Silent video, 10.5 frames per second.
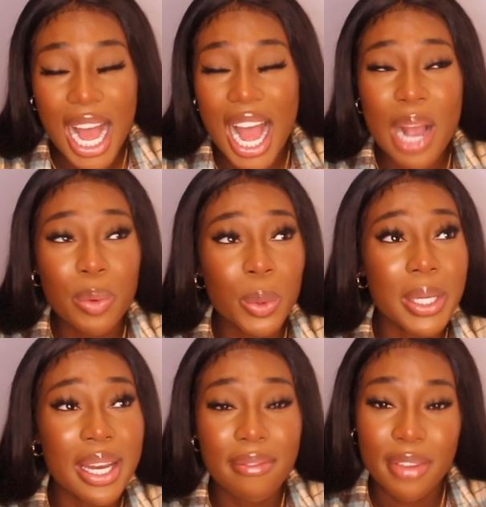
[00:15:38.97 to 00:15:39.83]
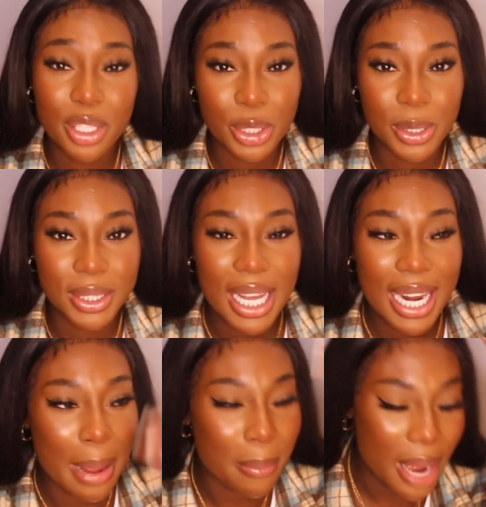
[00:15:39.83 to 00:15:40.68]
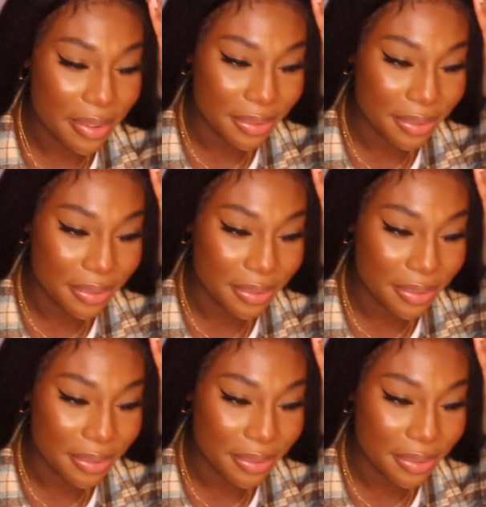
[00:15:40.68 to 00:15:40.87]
I will never do that. Like, my